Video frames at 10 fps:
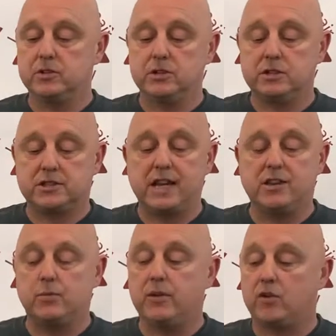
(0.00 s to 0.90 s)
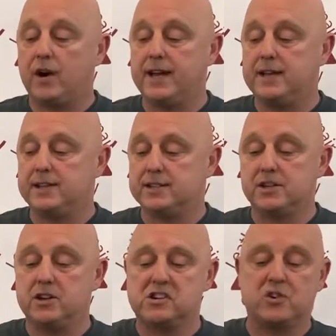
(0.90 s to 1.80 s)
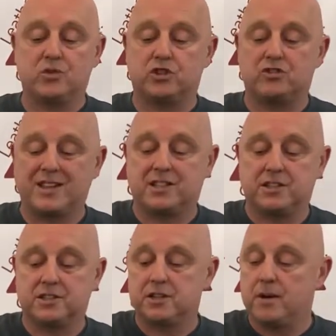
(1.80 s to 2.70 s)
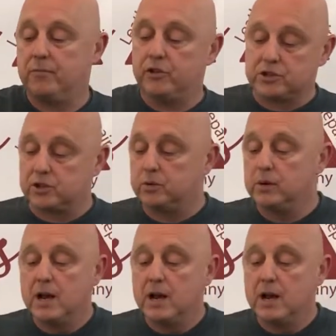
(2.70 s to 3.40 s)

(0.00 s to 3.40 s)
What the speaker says: seat that we've got here, it's an Ercon stressless footstool.